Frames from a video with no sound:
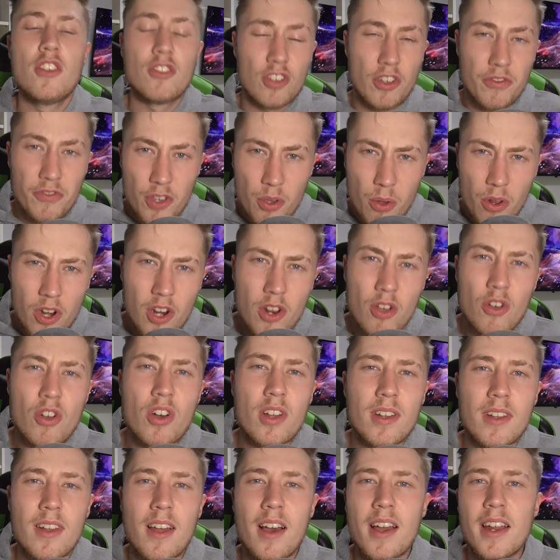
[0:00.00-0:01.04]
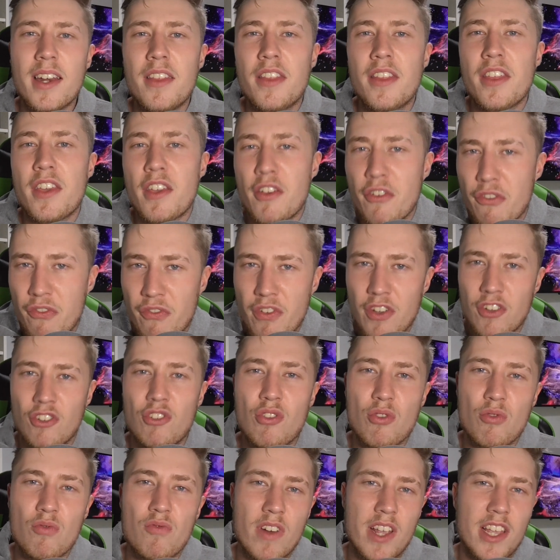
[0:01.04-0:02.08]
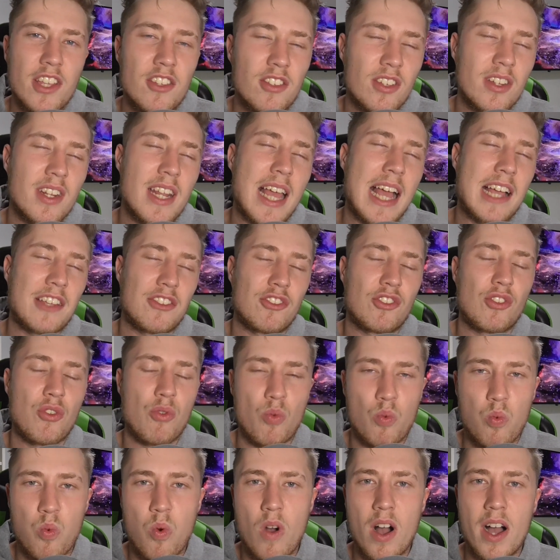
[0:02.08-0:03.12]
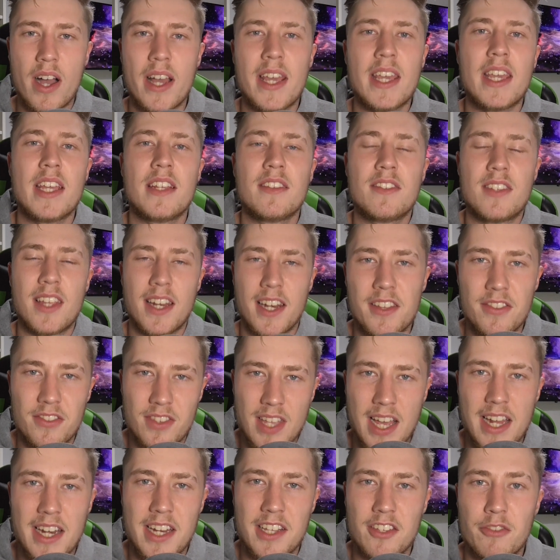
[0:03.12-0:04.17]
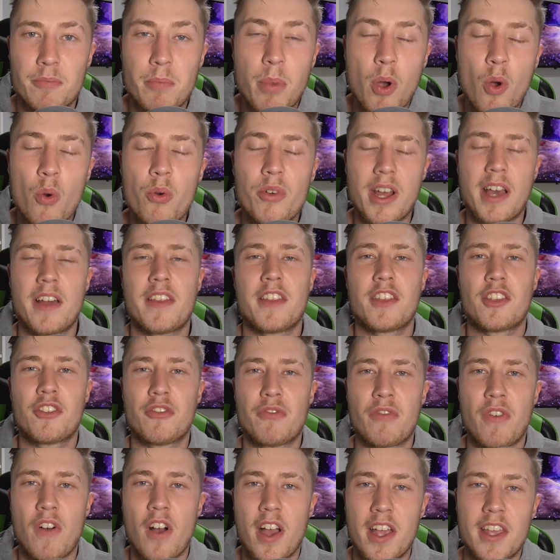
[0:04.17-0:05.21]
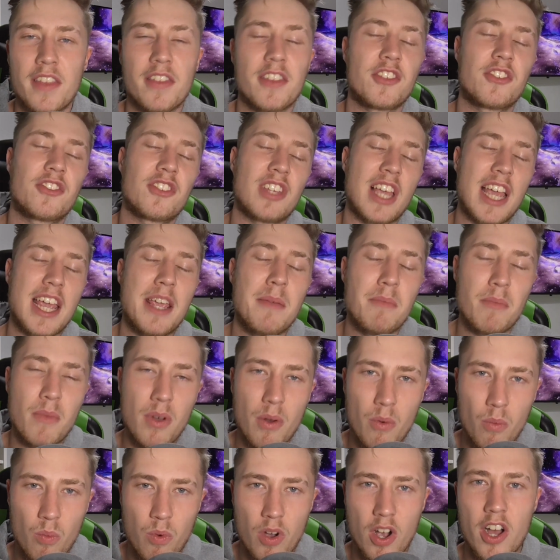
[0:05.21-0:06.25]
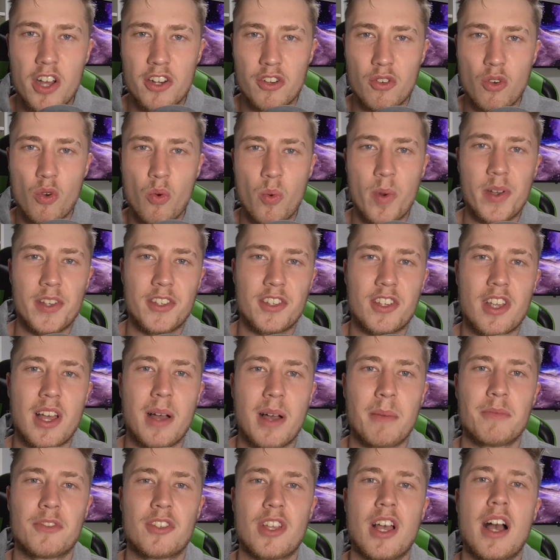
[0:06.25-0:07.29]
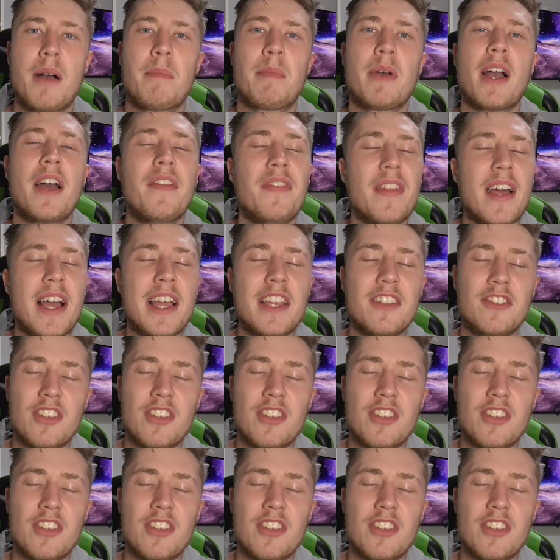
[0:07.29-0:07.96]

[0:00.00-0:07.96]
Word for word: So if you look online, the official reason as to why Dillon Danis pulled out of this fight, the same word always comes up and that